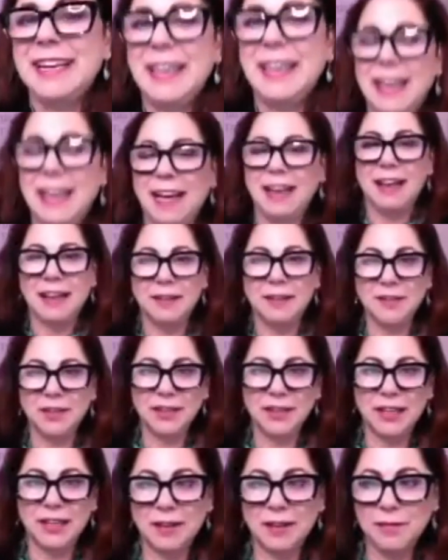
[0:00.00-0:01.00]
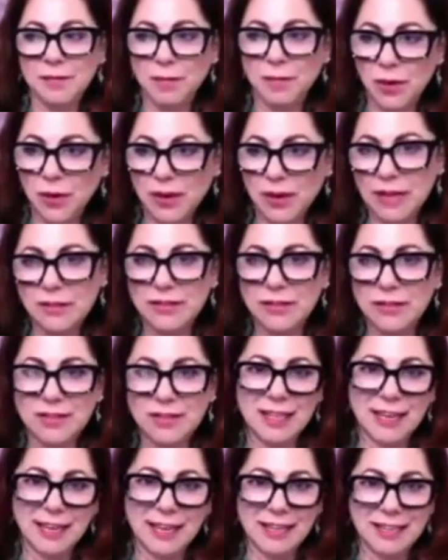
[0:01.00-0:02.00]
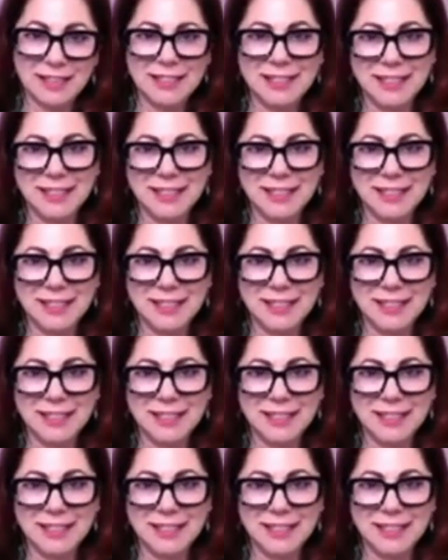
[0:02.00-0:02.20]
I'm gonna have more exercise.